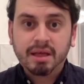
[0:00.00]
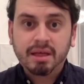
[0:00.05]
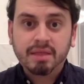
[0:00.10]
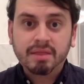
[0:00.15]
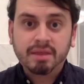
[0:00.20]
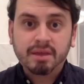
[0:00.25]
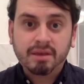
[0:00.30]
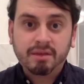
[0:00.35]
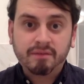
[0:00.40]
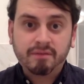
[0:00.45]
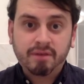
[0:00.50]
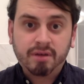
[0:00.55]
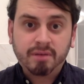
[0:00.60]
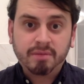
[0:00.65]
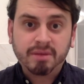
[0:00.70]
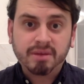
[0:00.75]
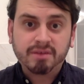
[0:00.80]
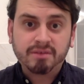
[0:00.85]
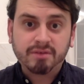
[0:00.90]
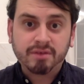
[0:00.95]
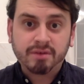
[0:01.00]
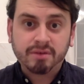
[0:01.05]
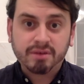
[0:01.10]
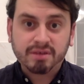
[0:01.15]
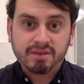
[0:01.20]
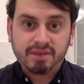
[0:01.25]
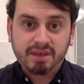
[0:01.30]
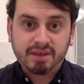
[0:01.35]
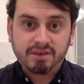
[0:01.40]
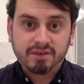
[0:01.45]
Thank you very much for your
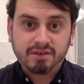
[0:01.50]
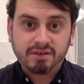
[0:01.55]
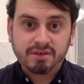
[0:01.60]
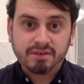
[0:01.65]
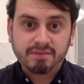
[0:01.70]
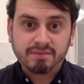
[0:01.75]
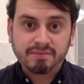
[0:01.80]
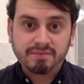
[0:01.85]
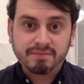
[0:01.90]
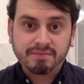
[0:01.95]
attention.